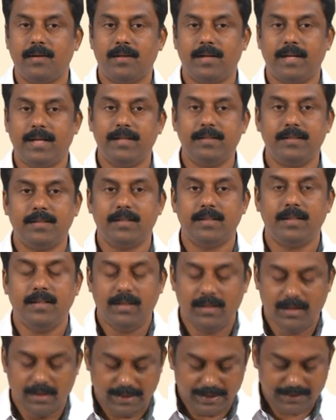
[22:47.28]
right
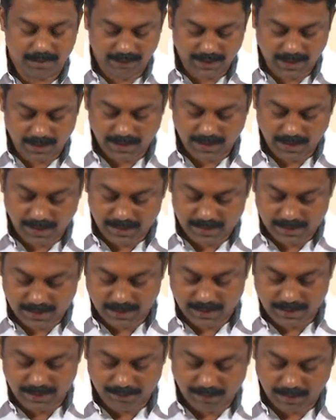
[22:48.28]
so, we can get
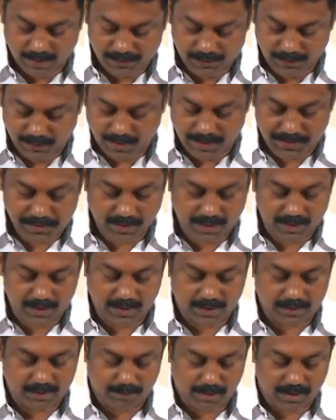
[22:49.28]
uh, the pulse
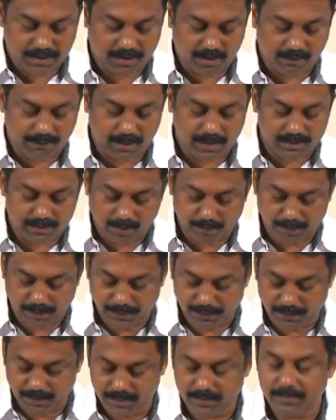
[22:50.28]
duration as a function of pulse
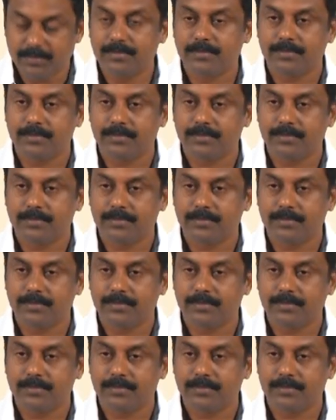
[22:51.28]
amplitude